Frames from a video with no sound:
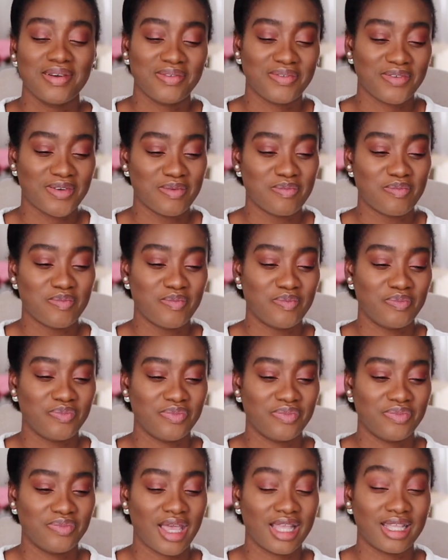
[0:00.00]

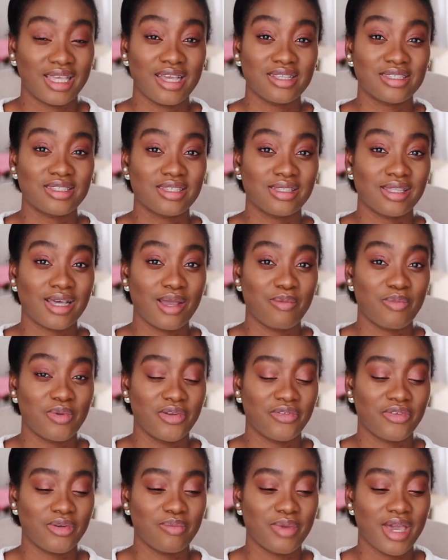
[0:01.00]
I'd get to the library
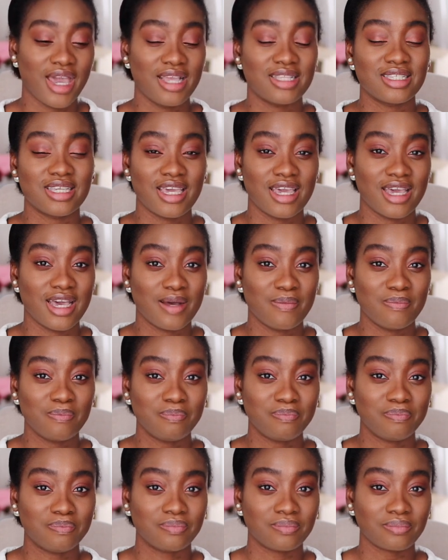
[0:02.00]
from 8 a.m.